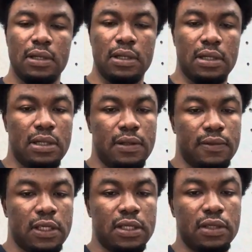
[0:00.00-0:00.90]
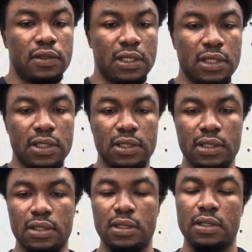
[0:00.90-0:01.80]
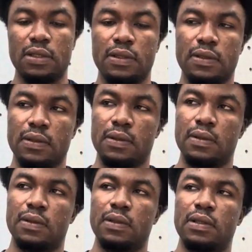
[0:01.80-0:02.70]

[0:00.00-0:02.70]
I'm taking user data. So